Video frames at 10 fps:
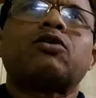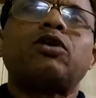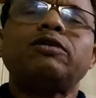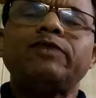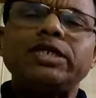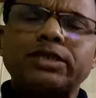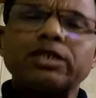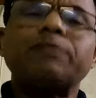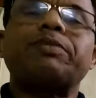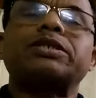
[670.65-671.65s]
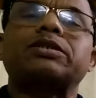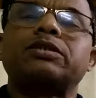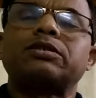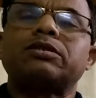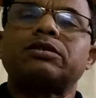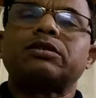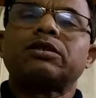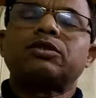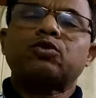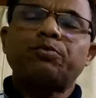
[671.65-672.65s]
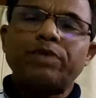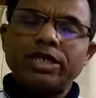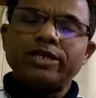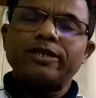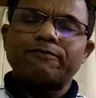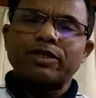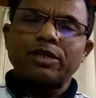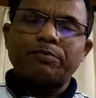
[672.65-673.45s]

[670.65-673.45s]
convincing a person to believe